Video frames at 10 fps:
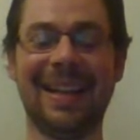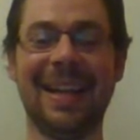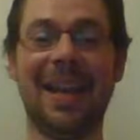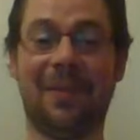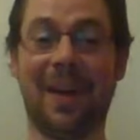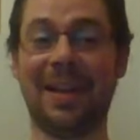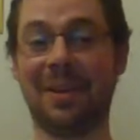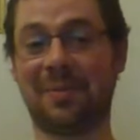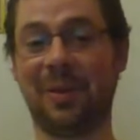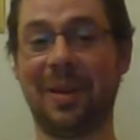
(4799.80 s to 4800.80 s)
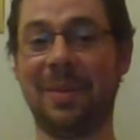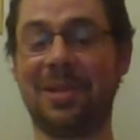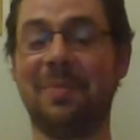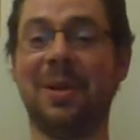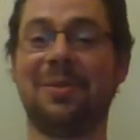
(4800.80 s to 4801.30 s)
In fact, that was pretty
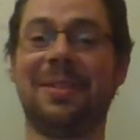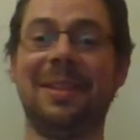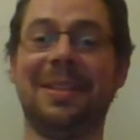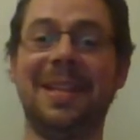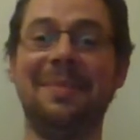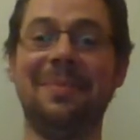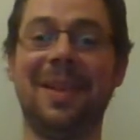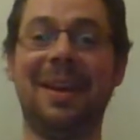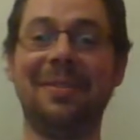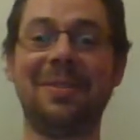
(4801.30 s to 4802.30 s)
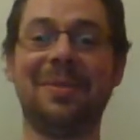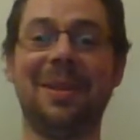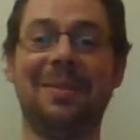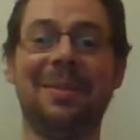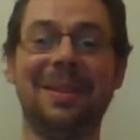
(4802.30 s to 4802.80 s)
much most of the team there as
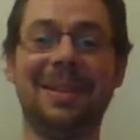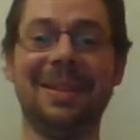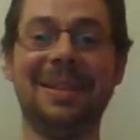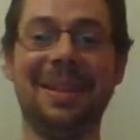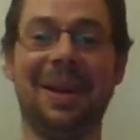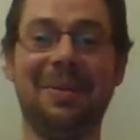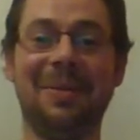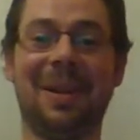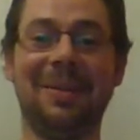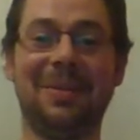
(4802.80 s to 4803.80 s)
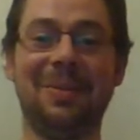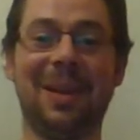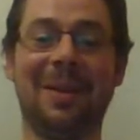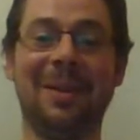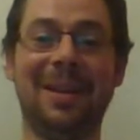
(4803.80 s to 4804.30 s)
well that I
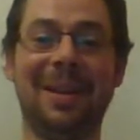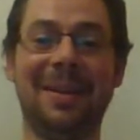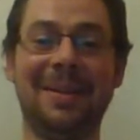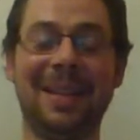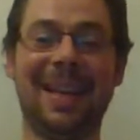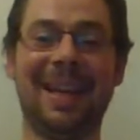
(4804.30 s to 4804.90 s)
called out earlier.